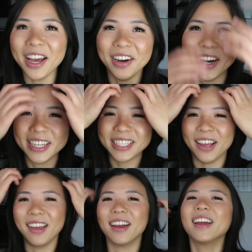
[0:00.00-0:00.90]
now.
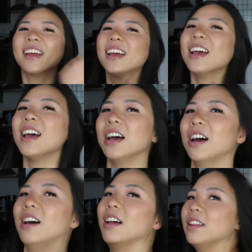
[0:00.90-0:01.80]
so here,
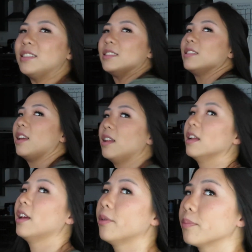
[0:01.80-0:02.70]
uh, let's see,
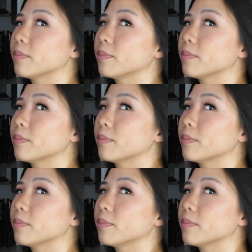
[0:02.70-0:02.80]
here.